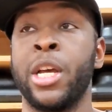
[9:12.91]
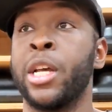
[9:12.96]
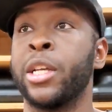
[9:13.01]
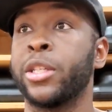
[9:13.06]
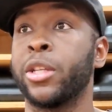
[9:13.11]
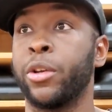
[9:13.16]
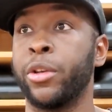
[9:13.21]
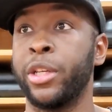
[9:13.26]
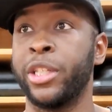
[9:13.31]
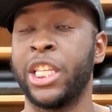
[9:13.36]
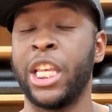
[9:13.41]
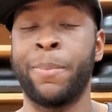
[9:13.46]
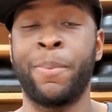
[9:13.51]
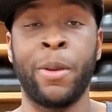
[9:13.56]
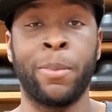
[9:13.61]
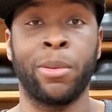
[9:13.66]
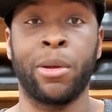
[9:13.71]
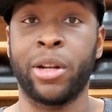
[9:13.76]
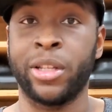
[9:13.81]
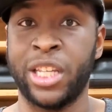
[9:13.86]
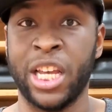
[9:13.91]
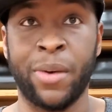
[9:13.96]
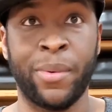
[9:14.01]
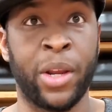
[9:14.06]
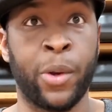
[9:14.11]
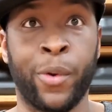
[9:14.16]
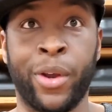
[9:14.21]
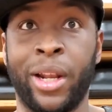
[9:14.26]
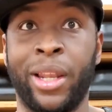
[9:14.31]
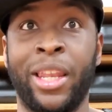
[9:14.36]
So you see people all the time,
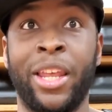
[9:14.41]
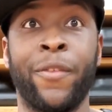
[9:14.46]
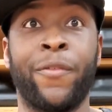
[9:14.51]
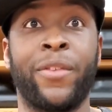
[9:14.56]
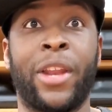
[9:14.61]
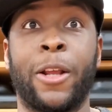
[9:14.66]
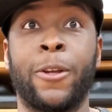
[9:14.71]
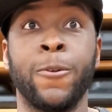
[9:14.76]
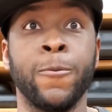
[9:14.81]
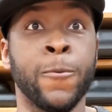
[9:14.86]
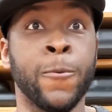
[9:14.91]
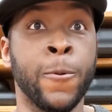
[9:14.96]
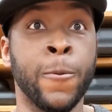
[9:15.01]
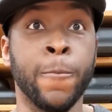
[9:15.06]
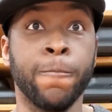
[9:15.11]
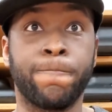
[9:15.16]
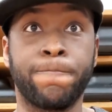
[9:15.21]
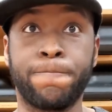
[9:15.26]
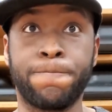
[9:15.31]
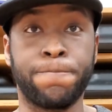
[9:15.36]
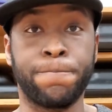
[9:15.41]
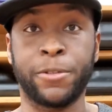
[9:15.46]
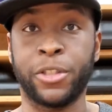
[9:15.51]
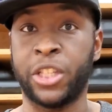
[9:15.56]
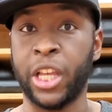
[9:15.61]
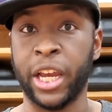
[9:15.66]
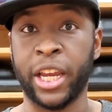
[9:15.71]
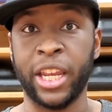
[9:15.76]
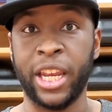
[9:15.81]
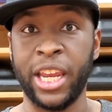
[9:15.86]
they get ready to lift and they
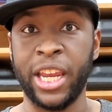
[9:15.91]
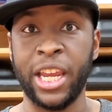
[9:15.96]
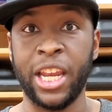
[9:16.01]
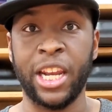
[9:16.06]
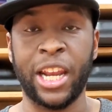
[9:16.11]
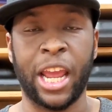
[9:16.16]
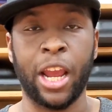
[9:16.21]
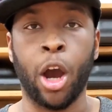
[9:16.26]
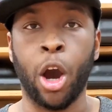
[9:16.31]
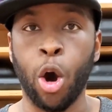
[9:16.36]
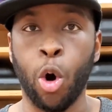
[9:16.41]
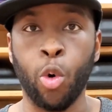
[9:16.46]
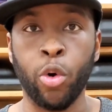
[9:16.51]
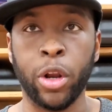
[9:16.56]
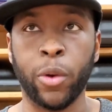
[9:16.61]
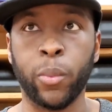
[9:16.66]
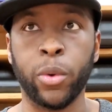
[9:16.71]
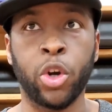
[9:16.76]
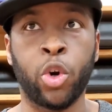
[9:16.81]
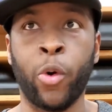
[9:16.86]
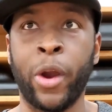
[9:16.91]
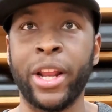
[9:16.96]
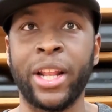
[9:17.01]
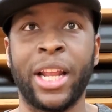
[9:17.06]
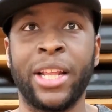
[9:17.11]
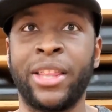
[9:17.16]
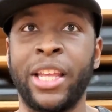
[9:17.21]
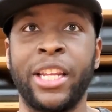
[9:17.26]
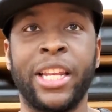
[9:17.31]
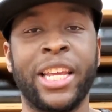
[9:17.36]
suck it in, they hold it real quick and
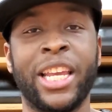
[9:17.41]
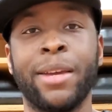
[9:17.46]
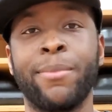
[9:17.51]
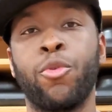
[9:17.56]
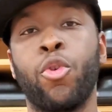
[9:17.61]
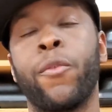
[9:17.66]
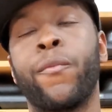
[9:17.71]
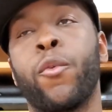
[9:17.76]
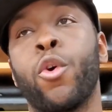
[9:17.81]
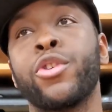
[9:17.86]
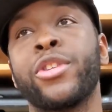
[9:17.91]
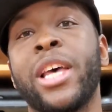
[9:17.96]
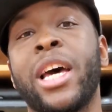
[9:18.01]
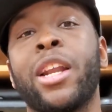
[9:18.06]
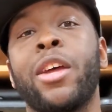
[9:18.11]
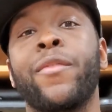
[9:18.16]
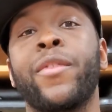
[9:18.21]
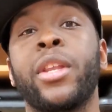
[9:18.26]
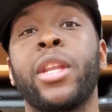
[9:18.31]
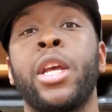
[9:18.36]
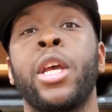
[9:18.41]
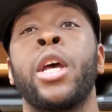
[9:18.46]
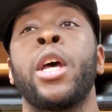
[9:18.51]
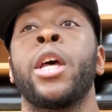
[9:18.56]
they think they get more force out of it.